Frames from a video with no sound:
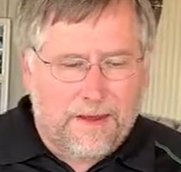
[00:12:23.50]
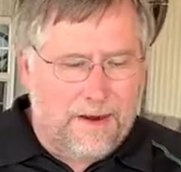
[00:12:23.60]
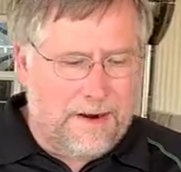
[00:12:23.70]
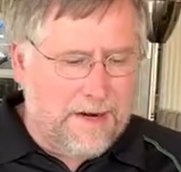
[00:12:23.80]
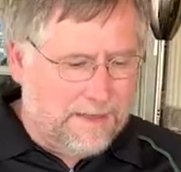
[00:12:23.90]
All
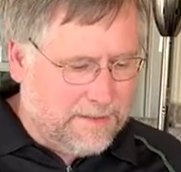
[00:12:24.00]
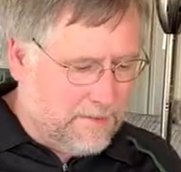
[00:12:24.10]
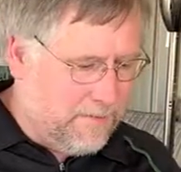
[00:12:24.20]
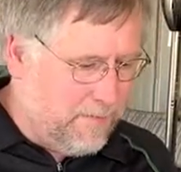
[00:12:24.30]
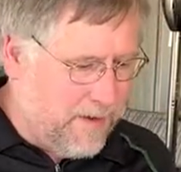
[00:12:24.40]
right, so
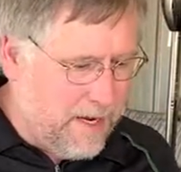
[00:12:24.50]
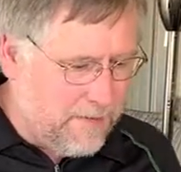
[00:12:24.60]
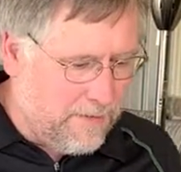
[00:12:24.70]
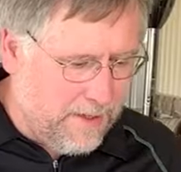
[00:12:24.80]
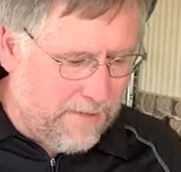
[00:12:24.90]
we're
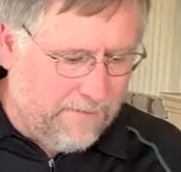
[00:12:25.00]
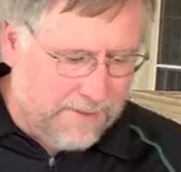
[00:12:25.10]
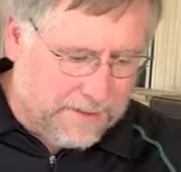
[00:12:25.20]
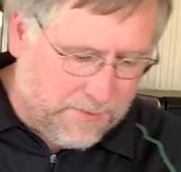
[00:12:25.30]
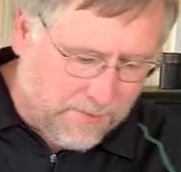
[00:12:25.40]
back. We left
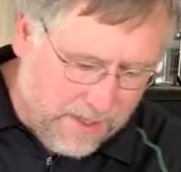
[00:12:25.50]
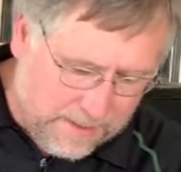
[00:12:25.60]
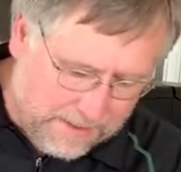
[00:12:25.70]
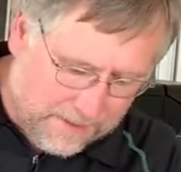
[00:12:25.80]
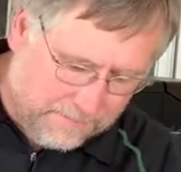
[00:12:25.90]
this
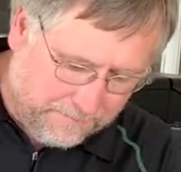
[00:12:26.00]
rest